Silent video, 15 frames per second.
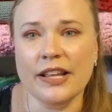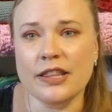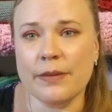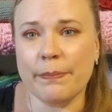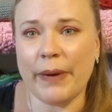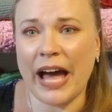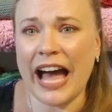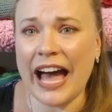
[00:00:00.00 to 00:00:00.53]
The
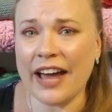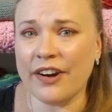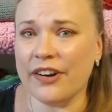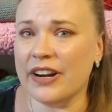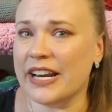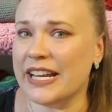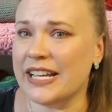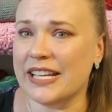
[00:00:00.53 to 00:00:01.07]

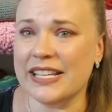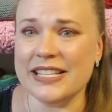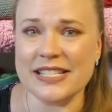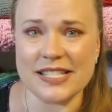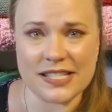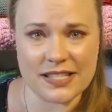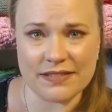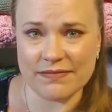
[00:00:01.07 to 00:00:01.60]
pattern
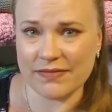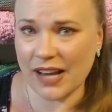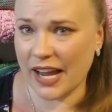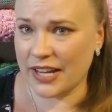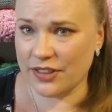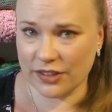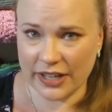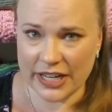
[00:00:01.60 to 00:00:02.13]
is
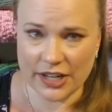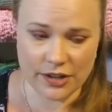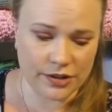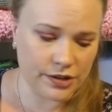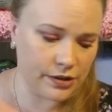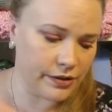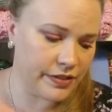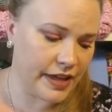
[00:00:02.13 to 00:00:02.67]
neither here
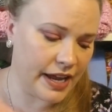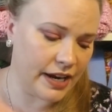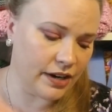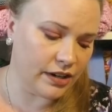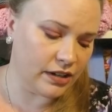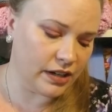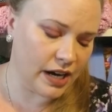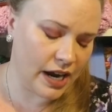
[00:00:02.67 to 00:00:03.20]
nor
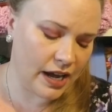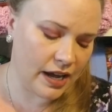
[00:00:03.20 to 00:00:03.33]
there.